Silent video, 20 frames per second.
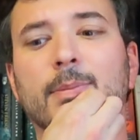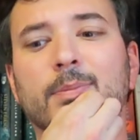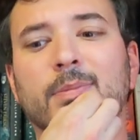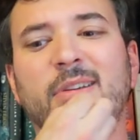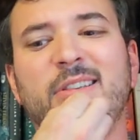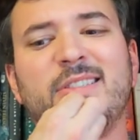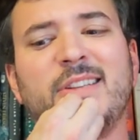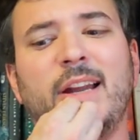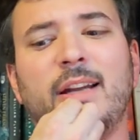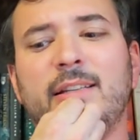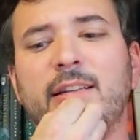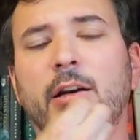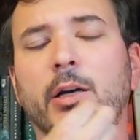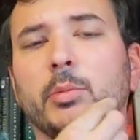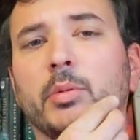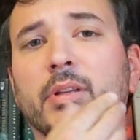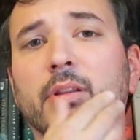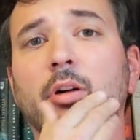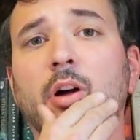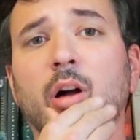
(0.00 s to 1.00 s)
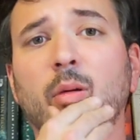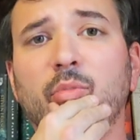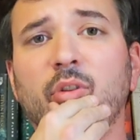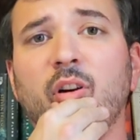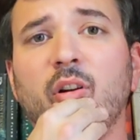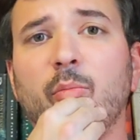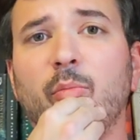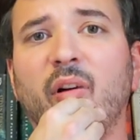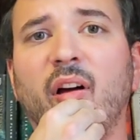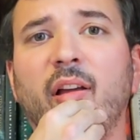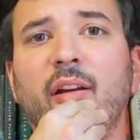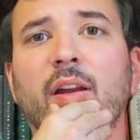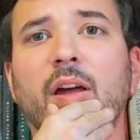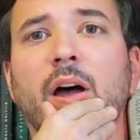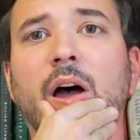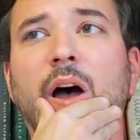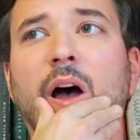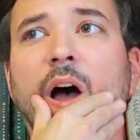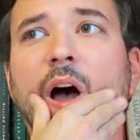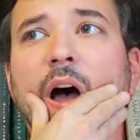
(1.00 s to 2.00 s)
It's not a terribly long book, but
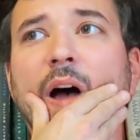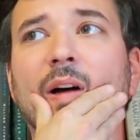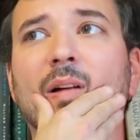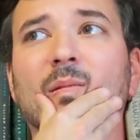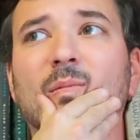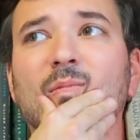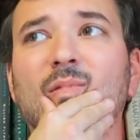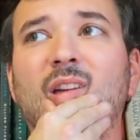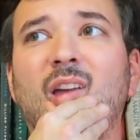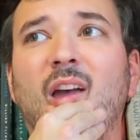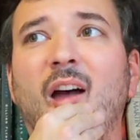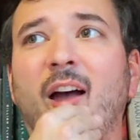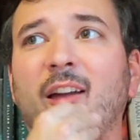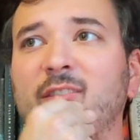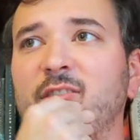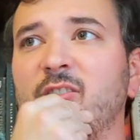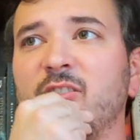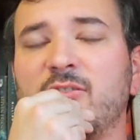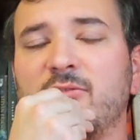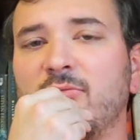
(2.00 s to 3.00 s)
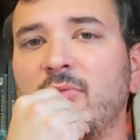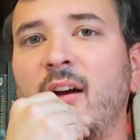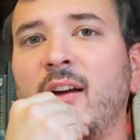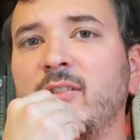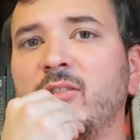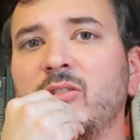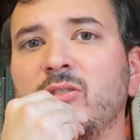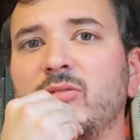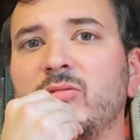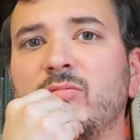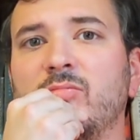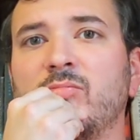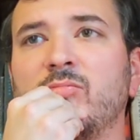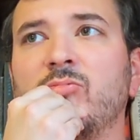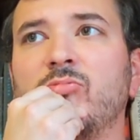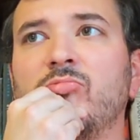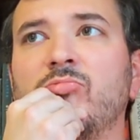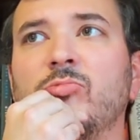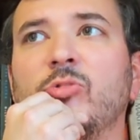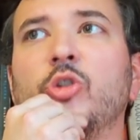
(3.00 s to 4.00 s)
I just
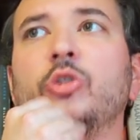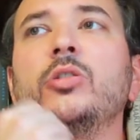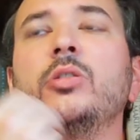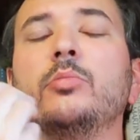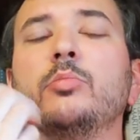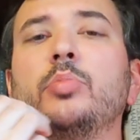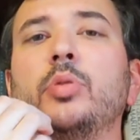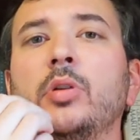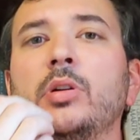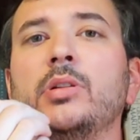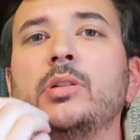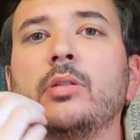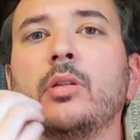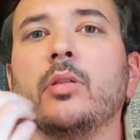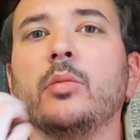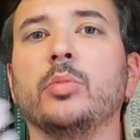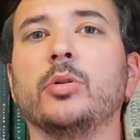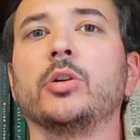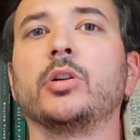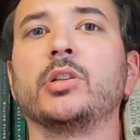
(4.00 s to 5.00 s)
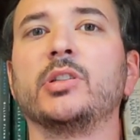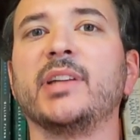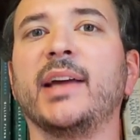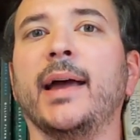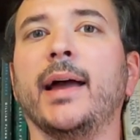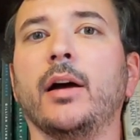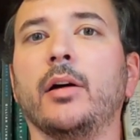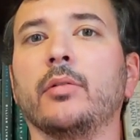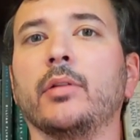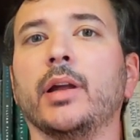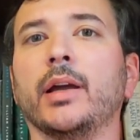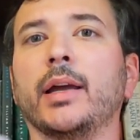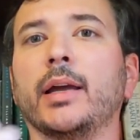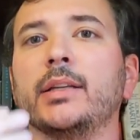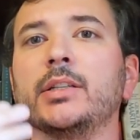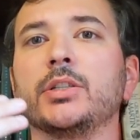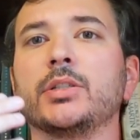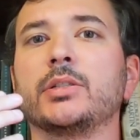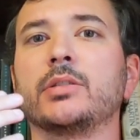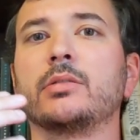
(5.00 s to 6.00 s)
couldn't put the book down. Like, I
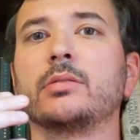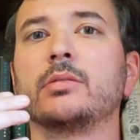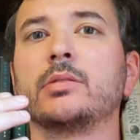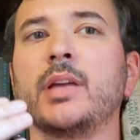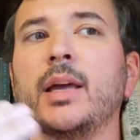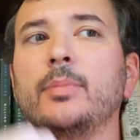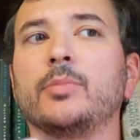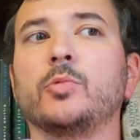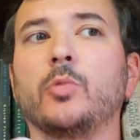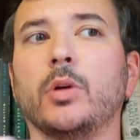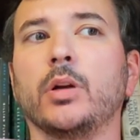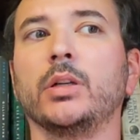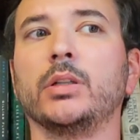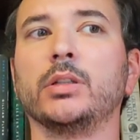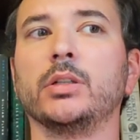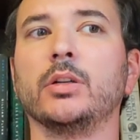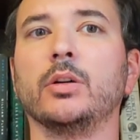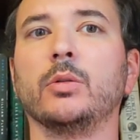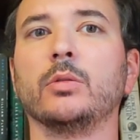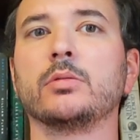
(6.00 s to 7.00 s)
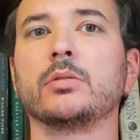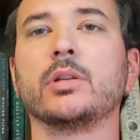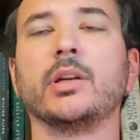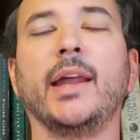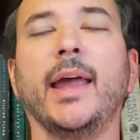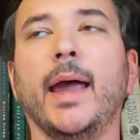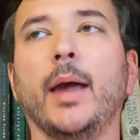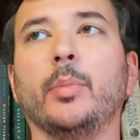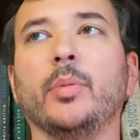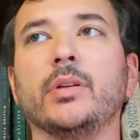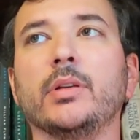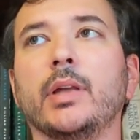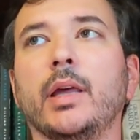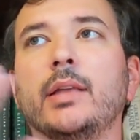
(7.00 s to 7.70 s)
just kept wanting to know what was going to happen.